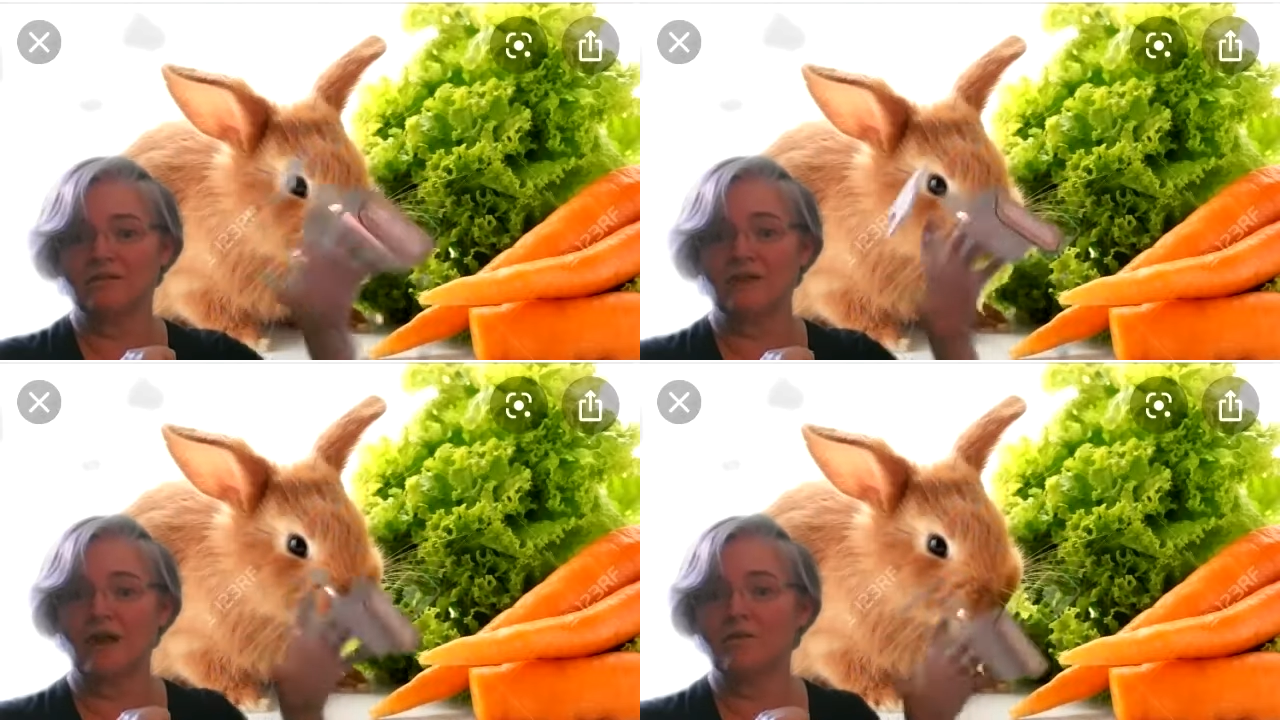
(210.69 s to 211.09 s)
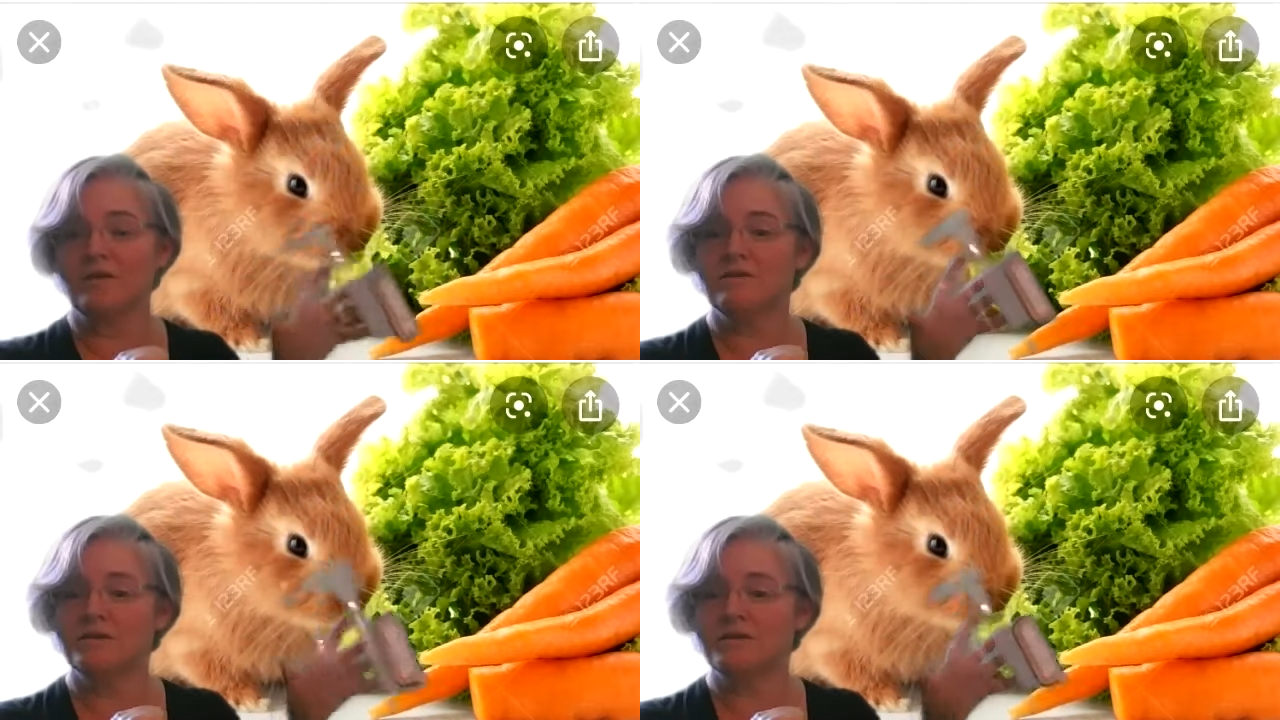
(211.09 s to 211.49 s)
Okay, I'm gonna
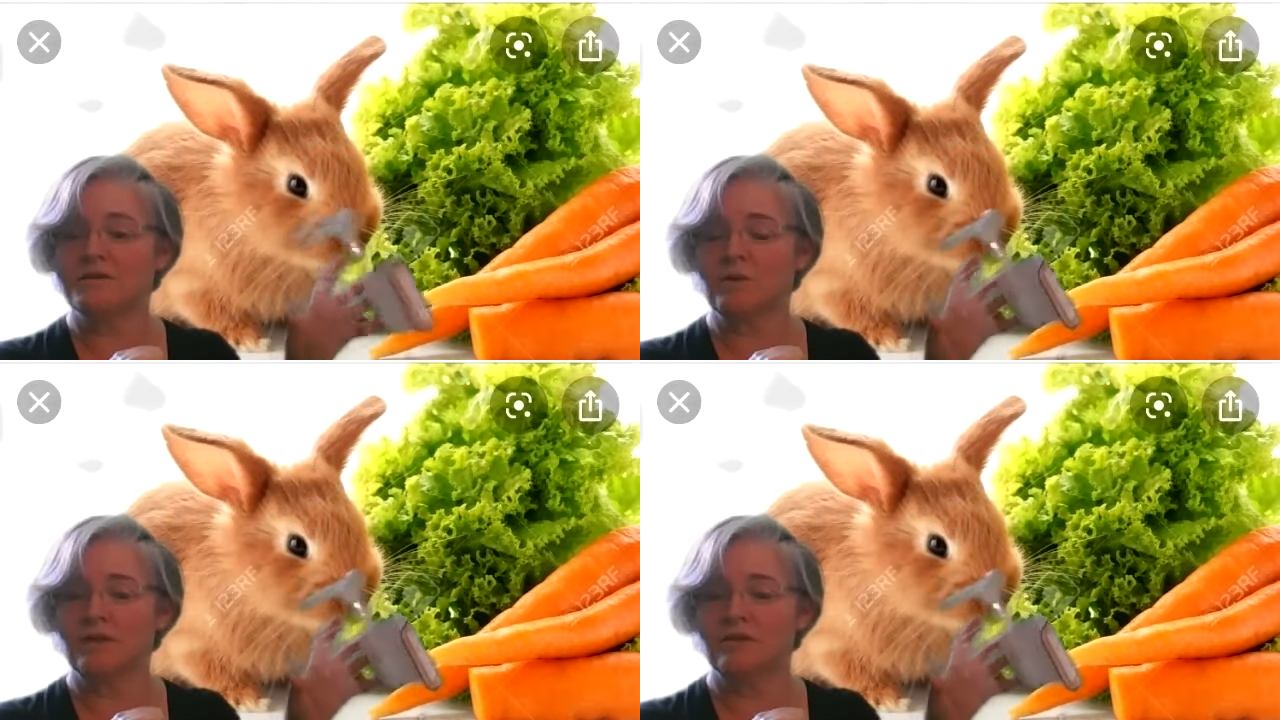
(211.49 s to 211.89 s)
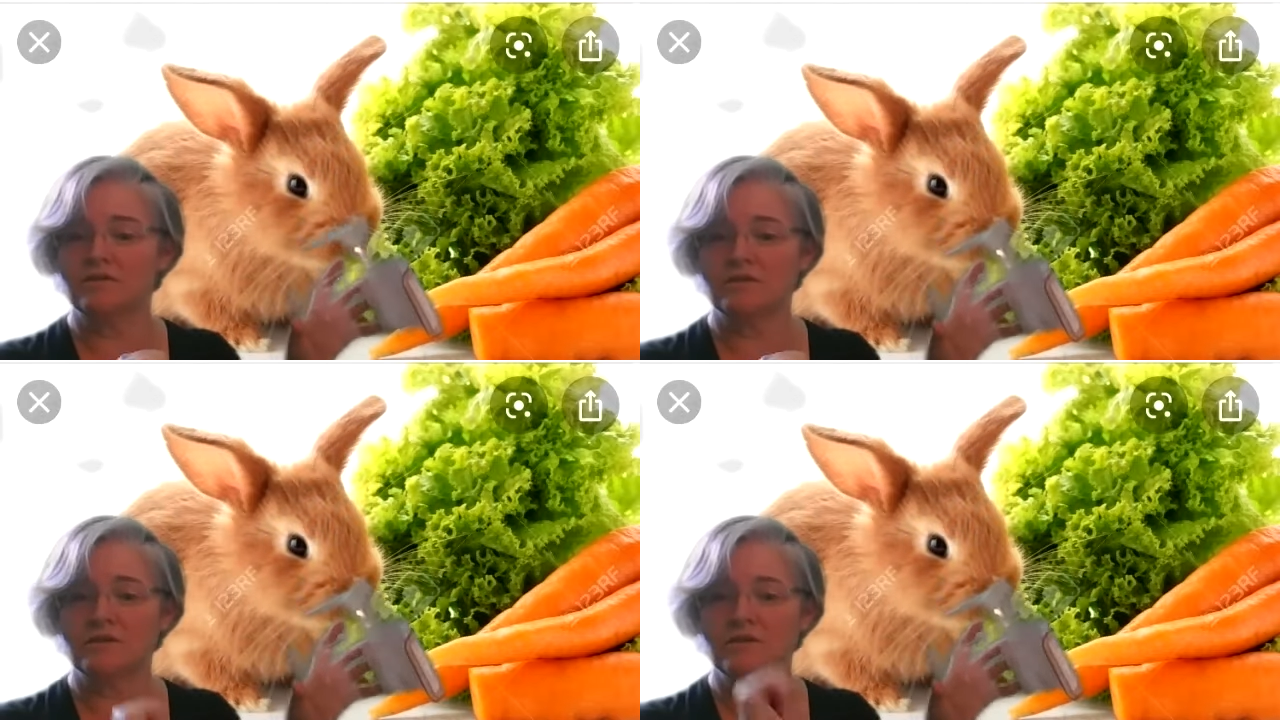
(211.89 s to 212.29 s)
use this one.
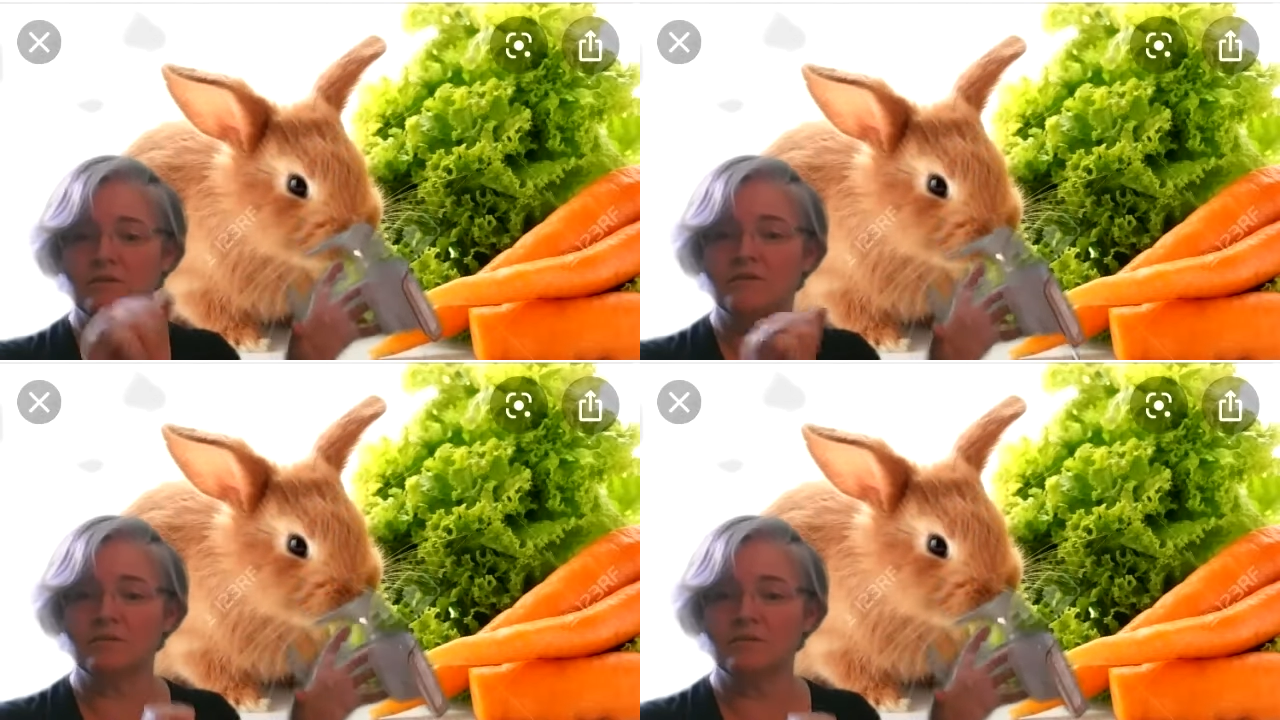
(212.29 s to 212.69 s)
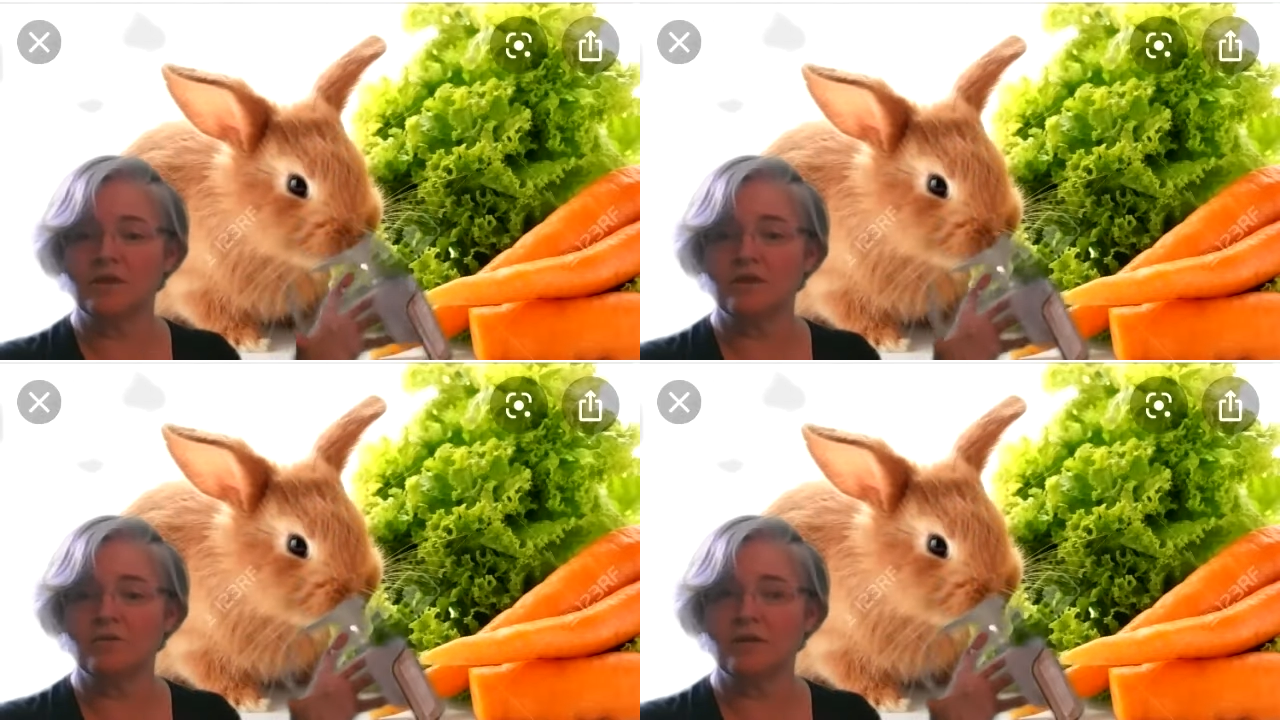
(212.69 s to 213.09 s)
Do you have
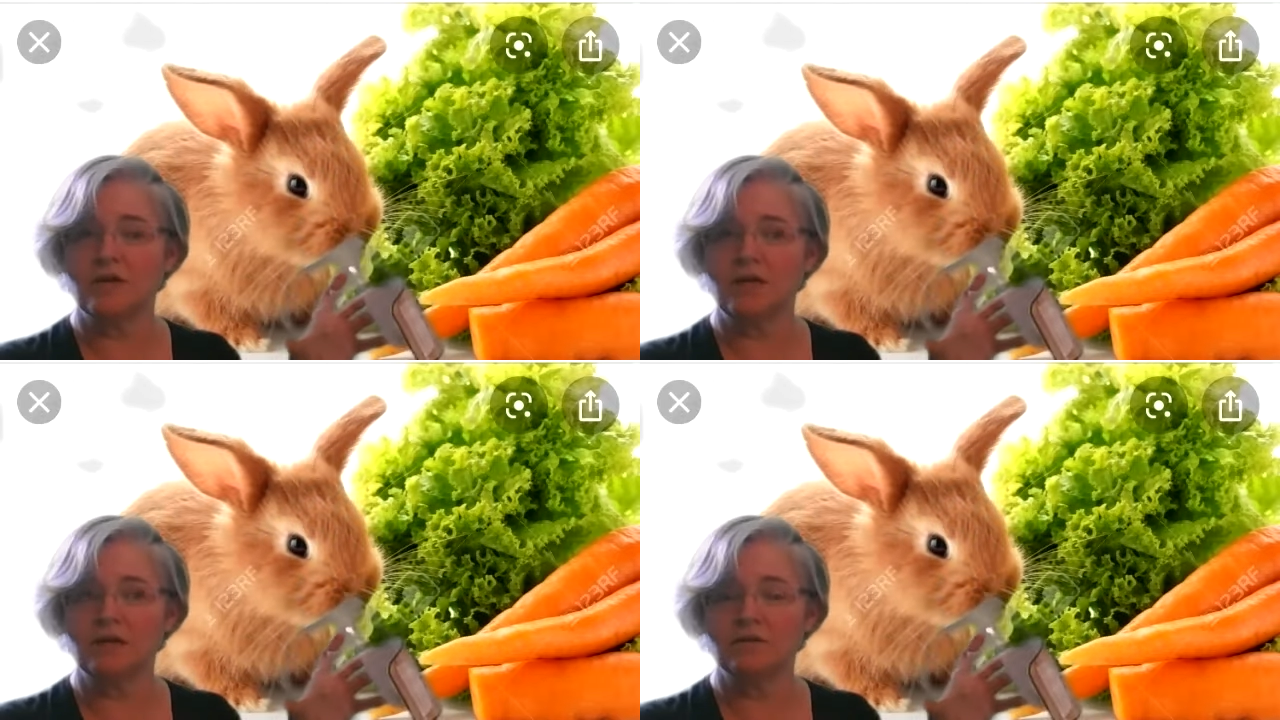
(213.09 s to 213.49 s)
something you wanna hit?